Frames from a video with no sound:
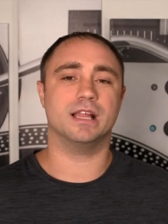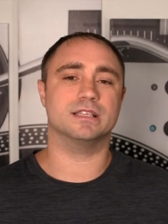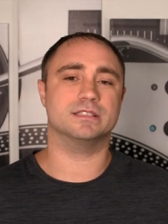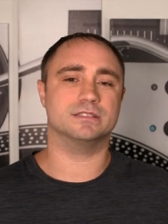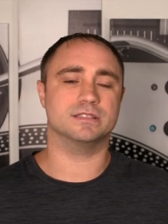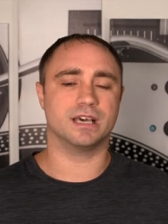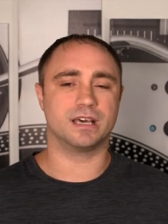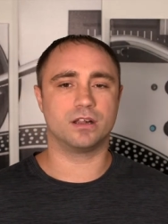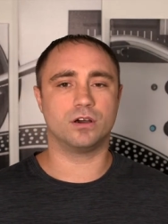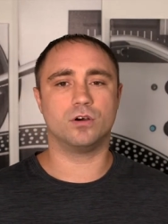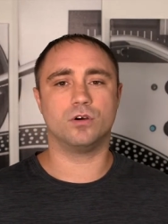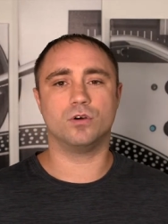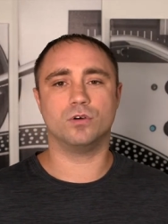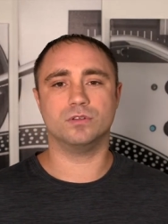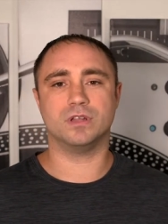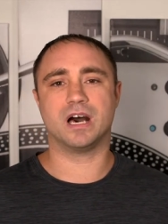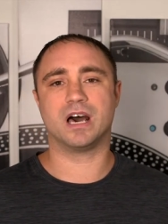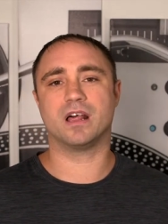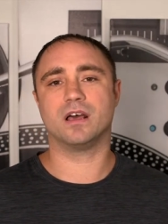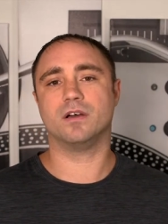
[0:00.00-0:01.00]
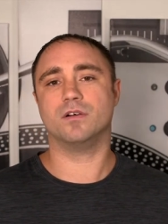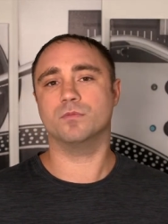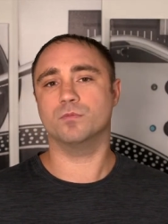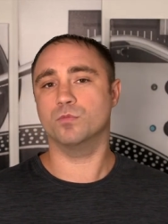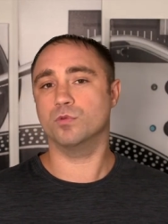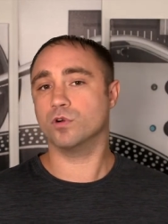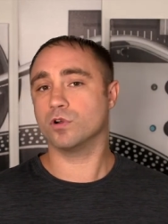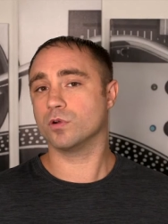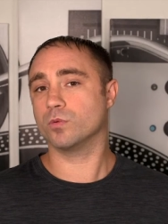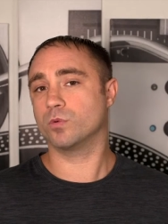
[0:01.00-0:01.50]
It's not a whole lot
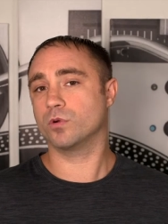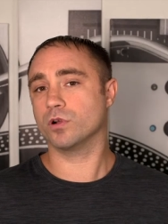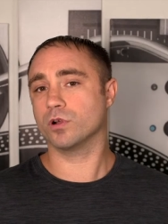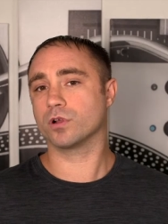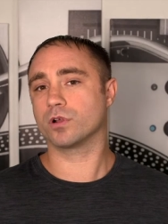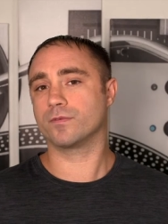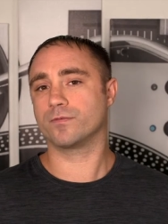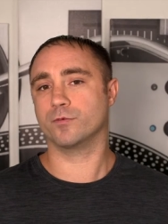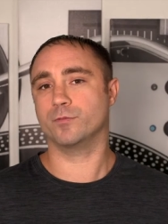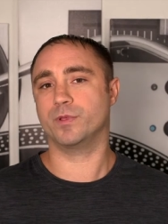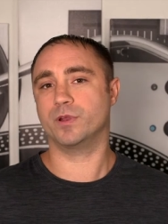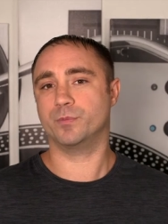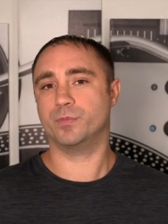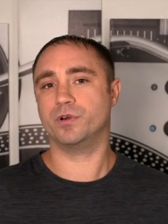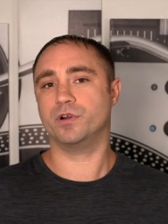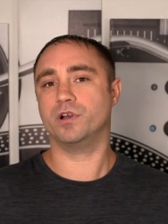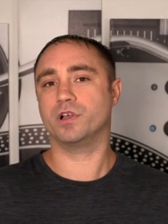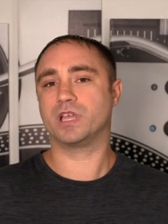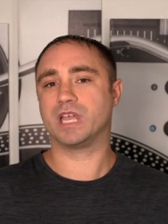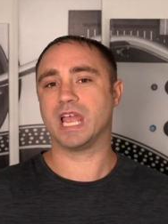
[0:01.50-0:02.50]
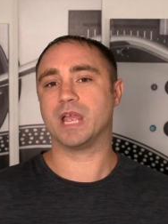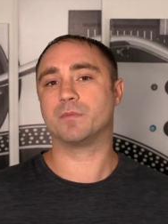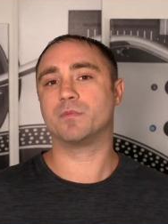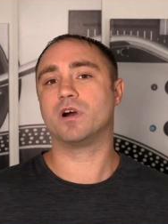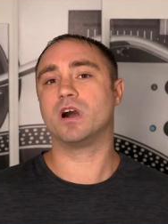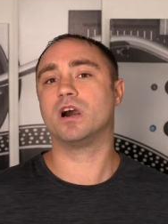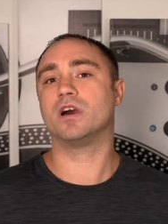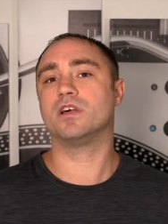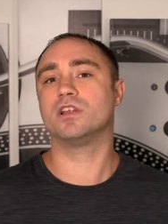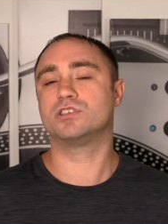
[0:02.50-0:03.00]
more work for me to put a
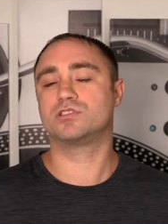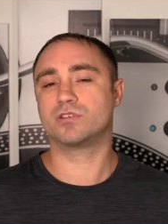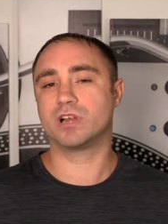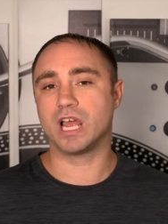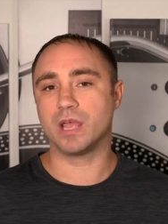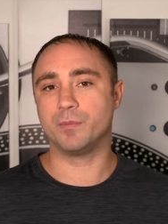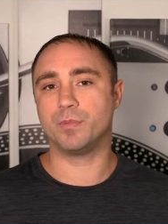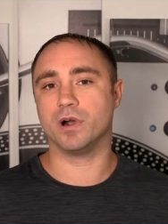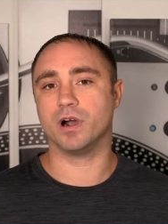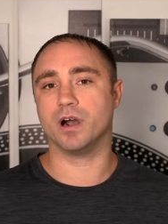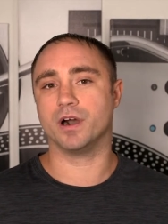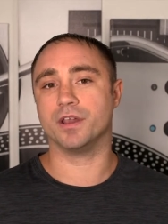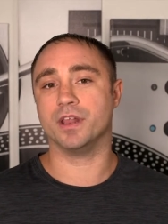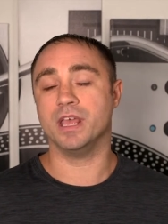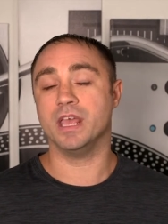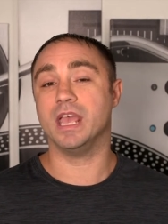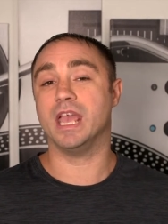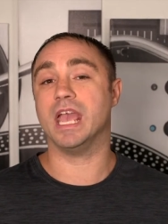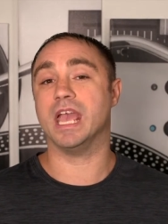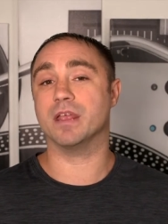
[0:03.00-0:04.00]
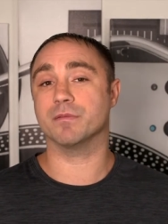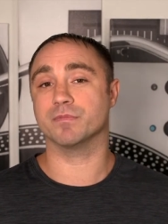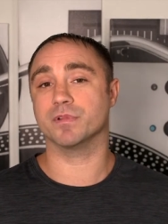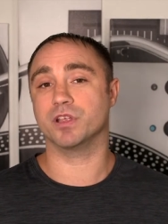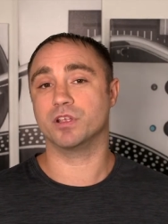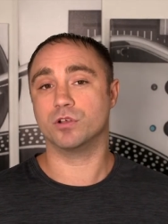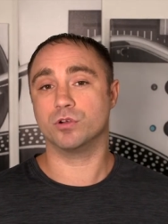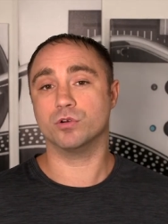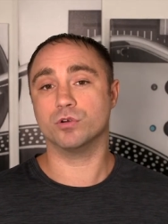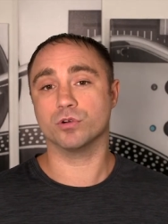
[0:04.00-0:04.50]
camera on a tripod and
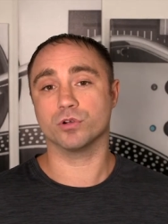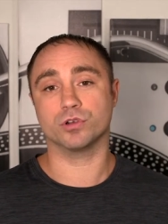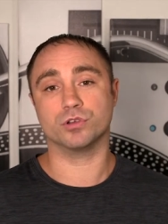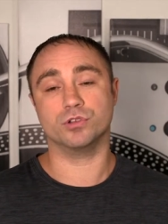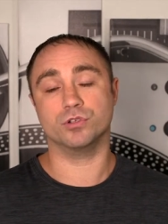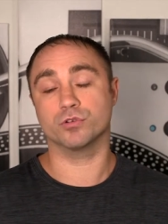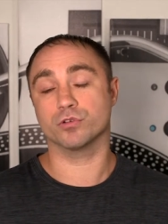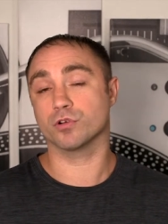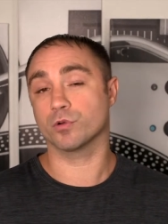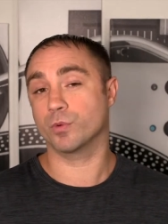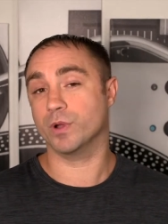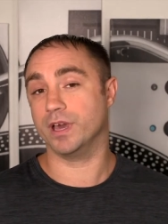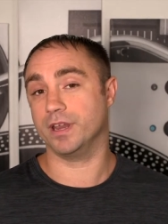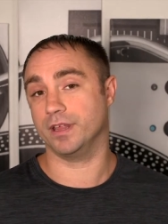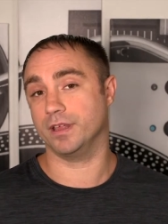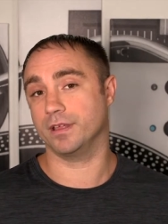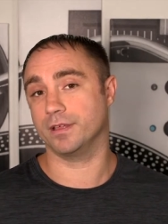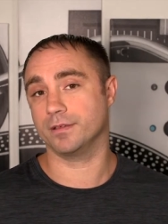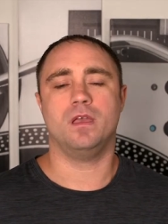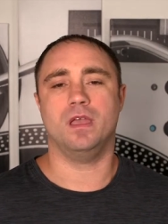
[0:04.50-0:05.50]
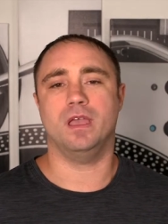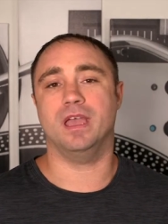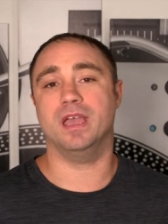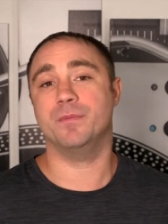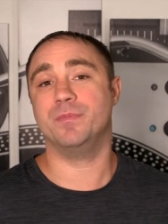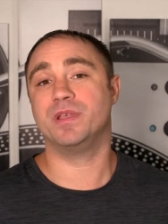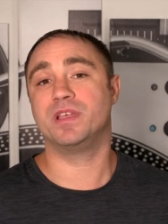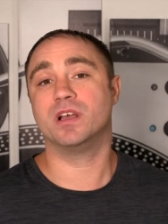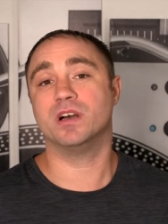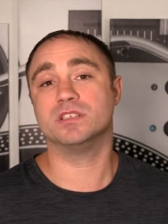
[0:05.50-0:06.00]
record your wedding.
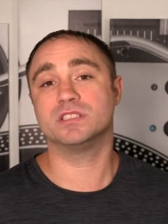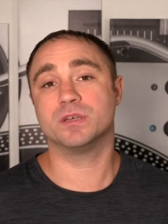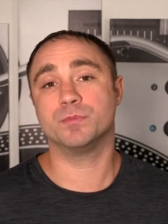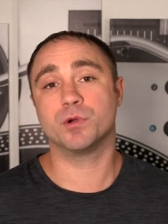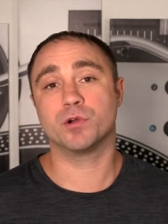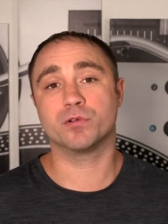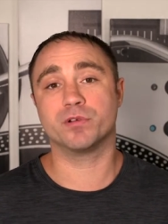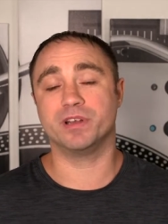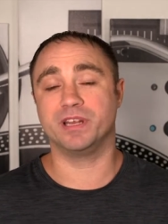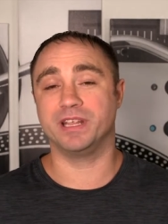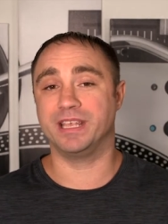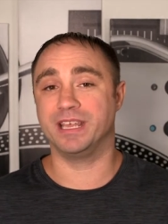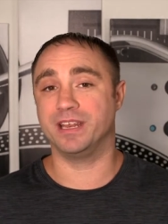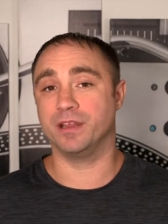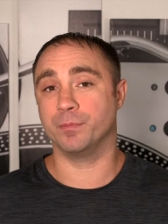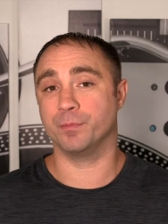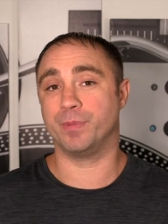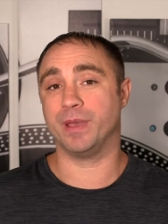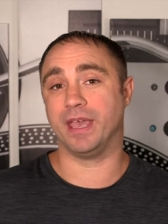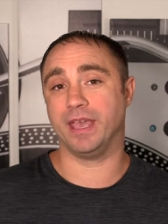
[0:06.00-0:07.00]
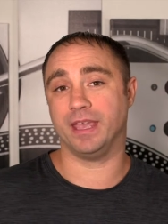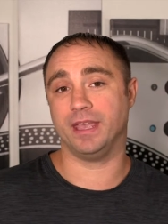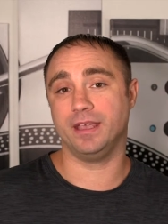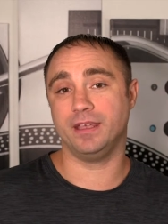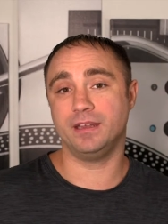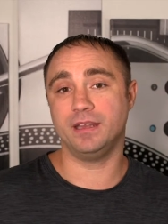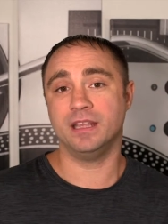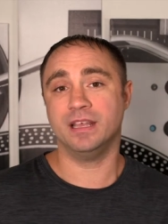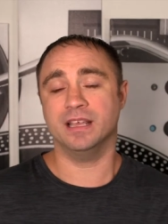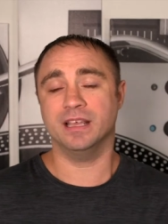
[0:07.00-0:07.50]
And because I'm already getting
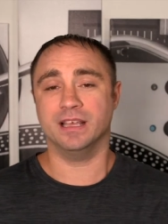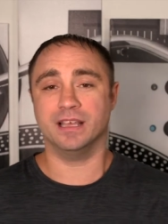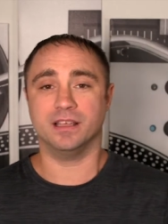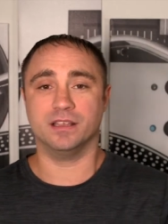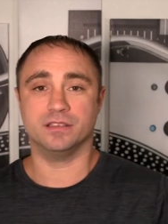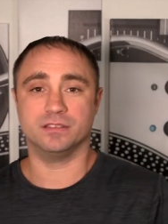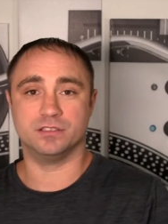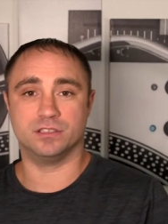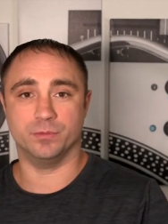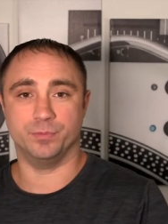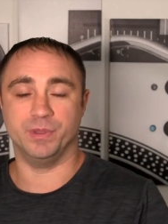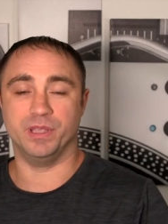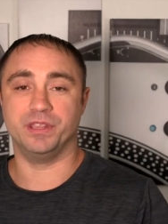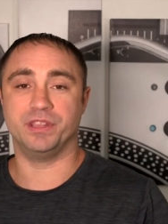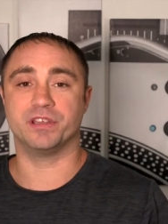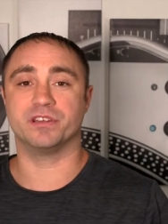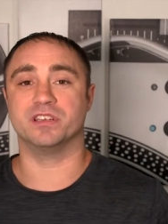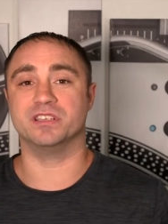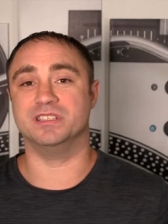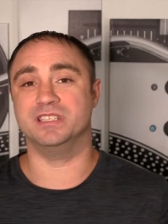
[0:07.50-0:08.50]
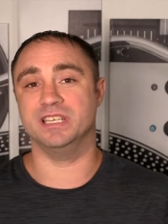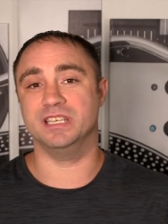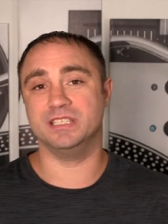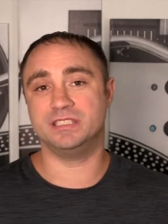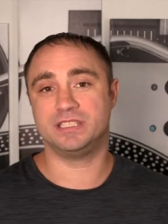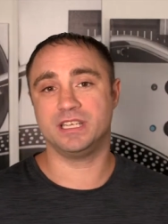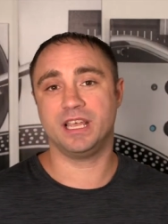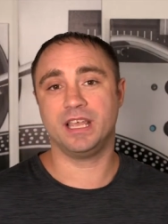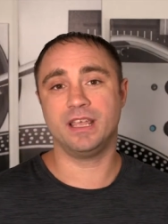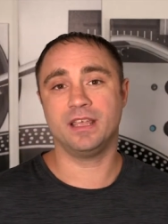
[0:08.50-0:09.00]
paid to be there to
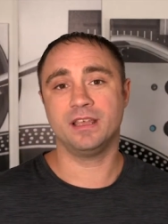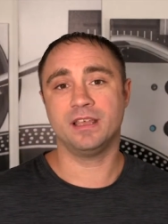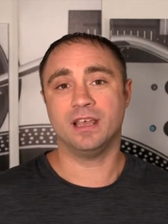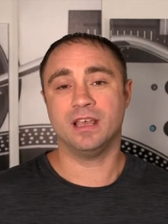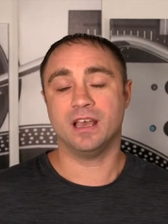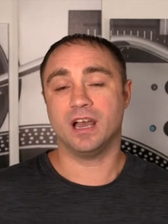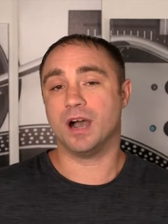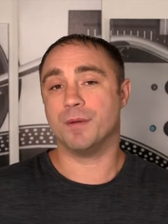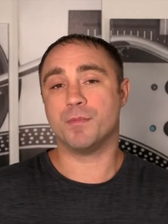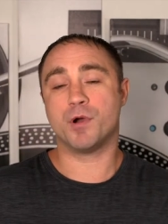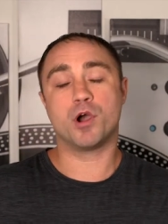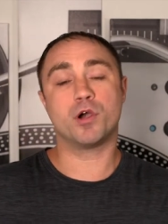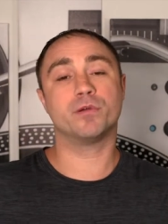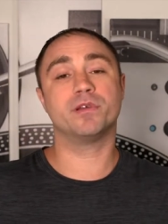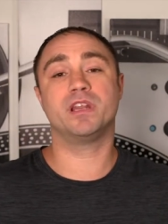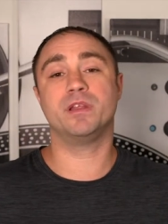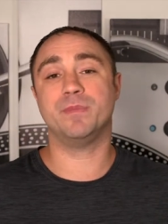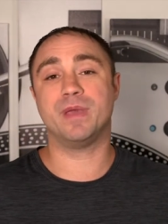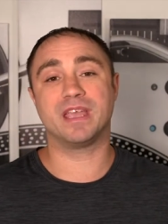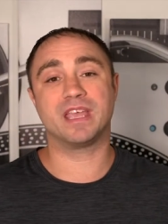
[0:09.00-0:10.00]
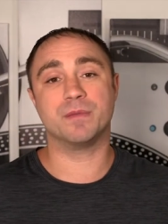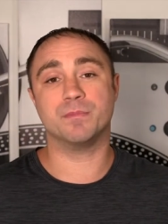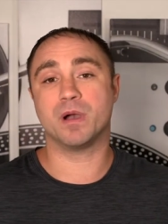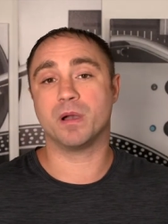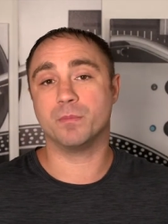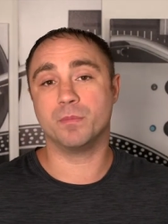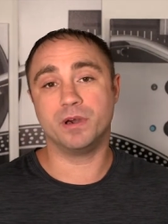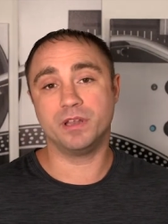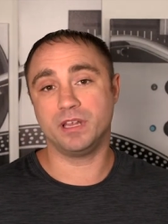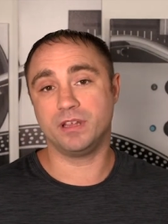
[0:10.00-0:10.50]
DJ, I'm already making
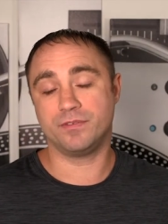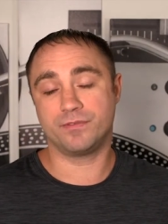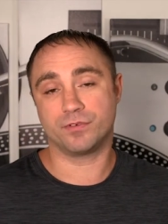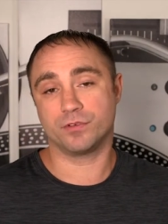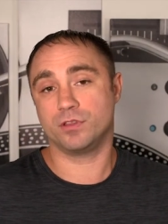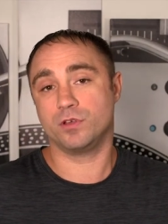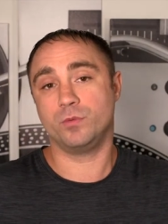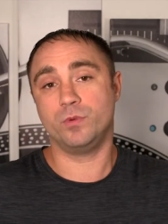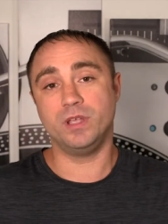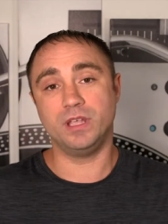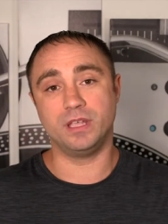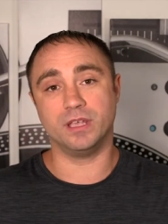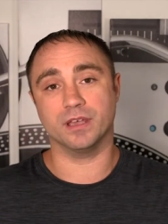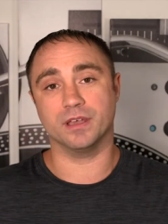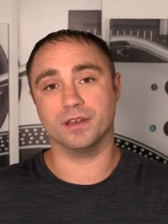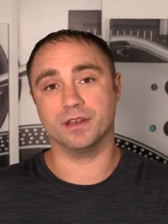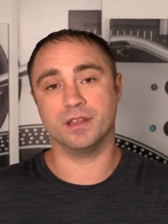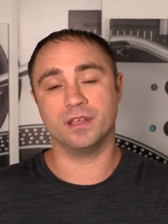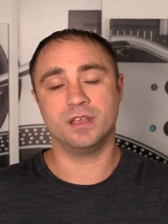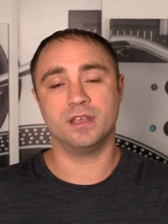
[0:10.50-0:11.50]
my money for the weekend.